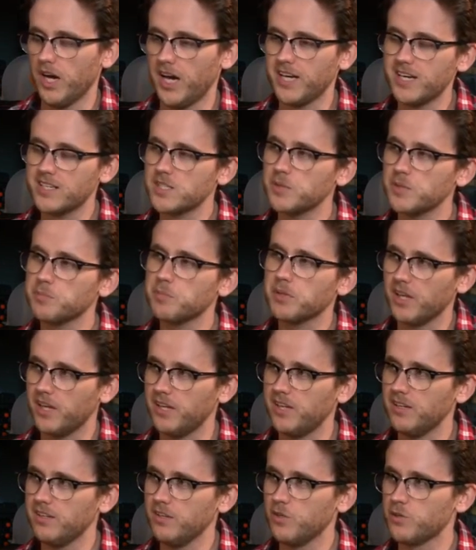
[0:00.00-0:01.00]
I guess a
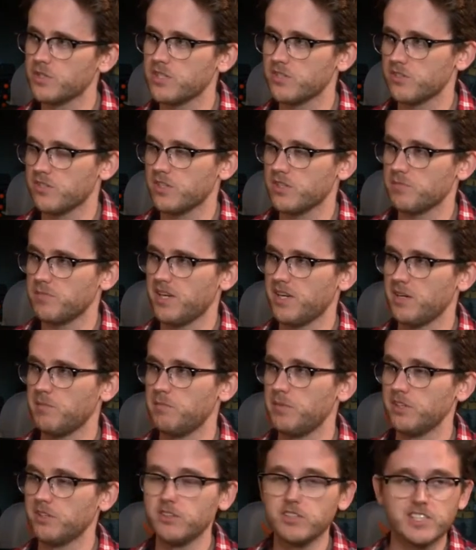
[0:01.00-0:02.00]
player who is interested in
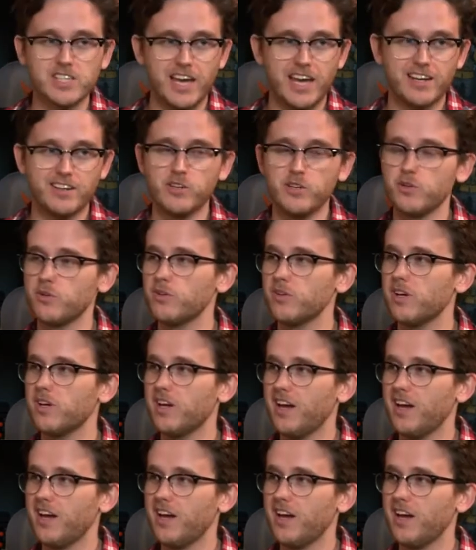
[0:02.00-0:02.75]
making builds and who